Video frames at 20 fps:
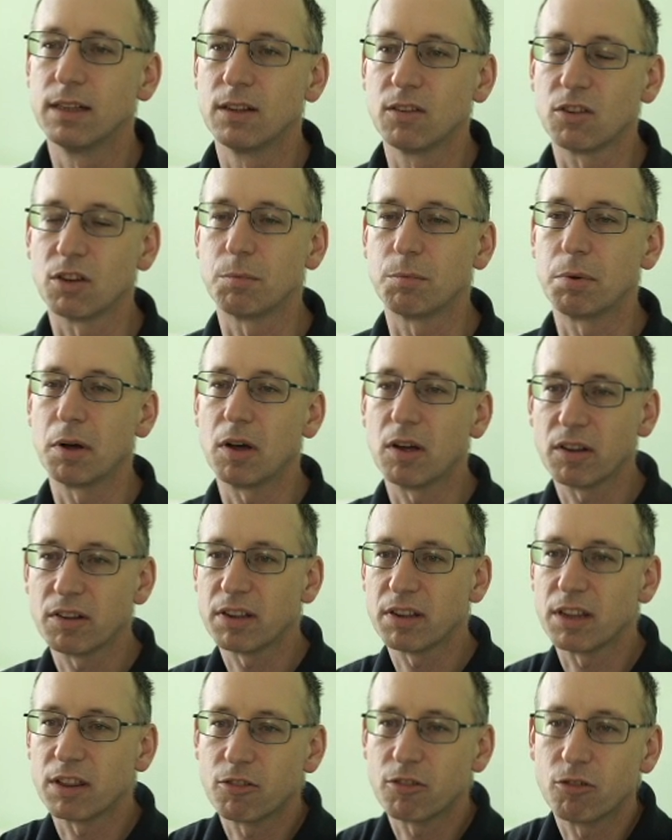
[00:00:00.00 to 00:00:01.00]
So
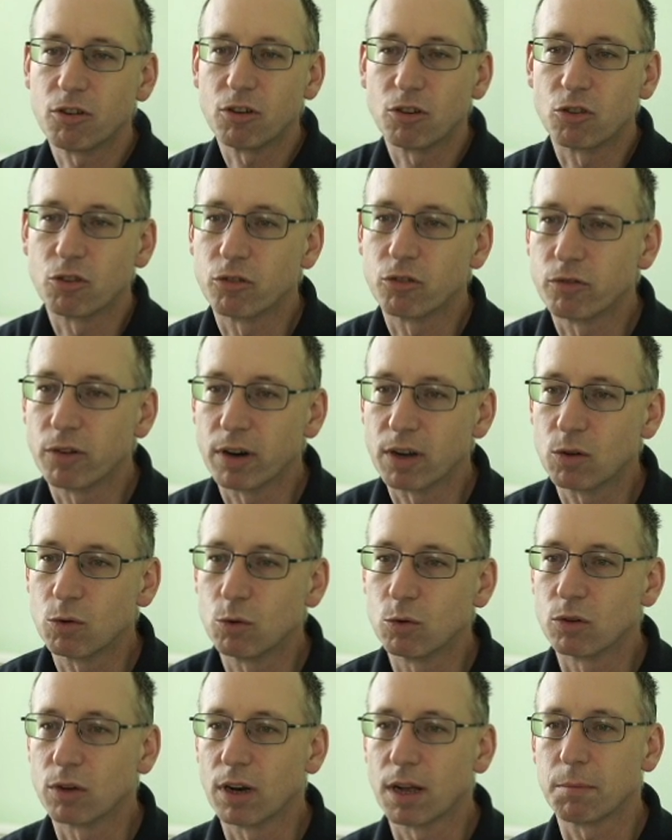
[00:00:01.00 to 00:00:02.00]
pass it through to
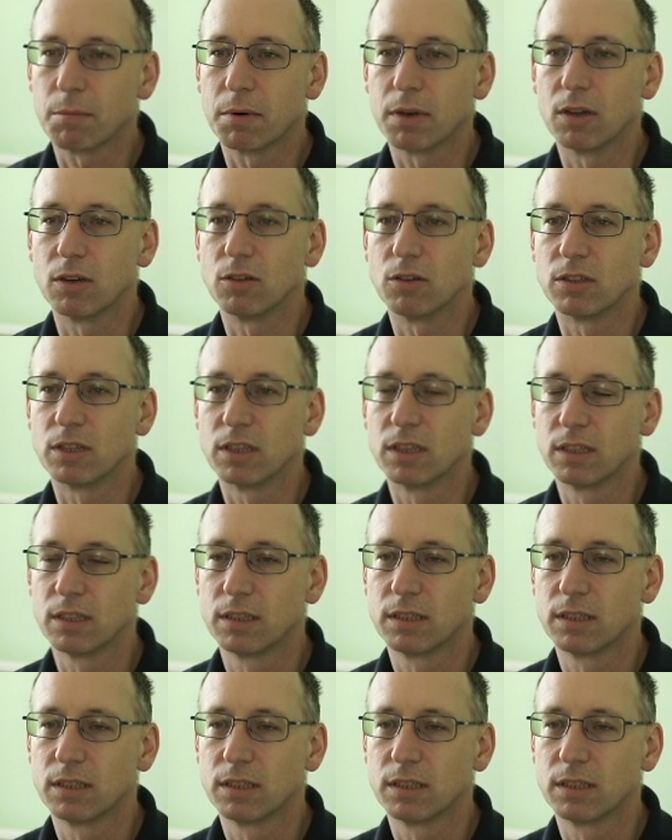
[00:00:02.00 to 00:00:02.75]
record upload.